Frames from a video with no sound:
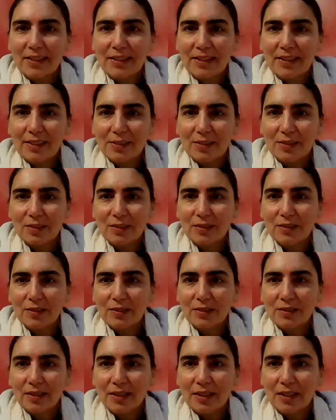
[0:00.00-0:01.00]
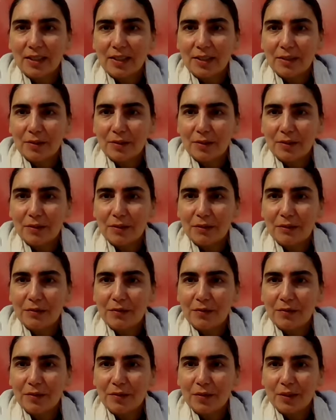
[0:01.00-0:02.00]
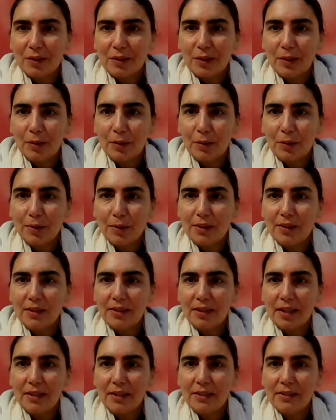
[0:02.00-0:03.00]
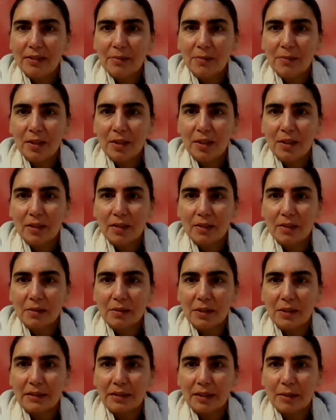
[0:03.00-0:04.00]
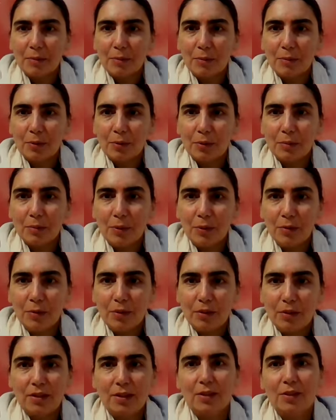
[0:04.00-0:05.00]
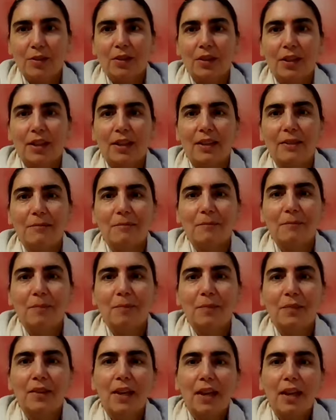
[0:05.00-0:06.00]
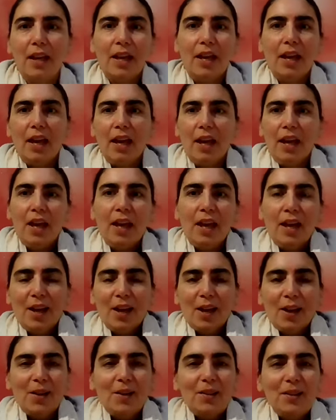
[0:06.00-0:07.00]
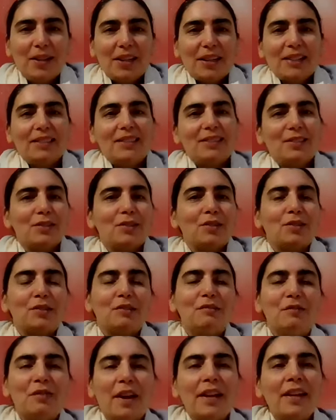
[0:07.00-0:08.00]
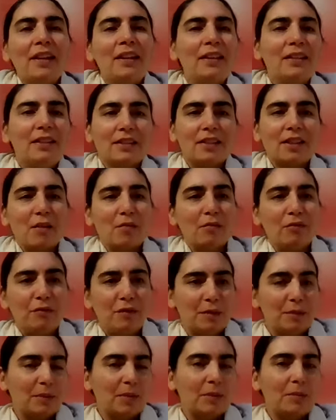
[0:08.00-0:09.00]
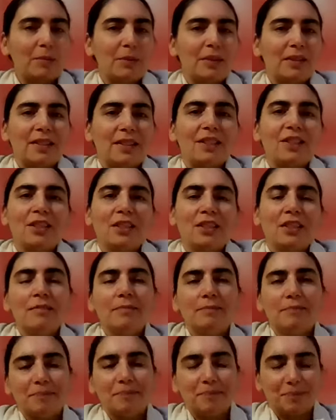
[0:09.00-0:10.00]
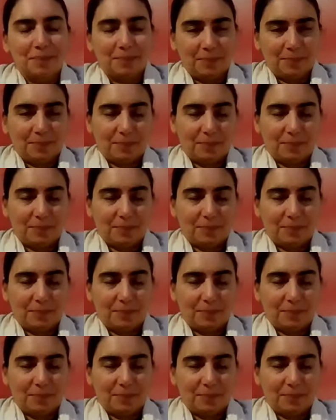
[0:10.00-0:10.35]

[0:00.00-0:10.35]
So I don't know if you want to say something, otherwise I put mute. Okay. Okay, so find a comfortable position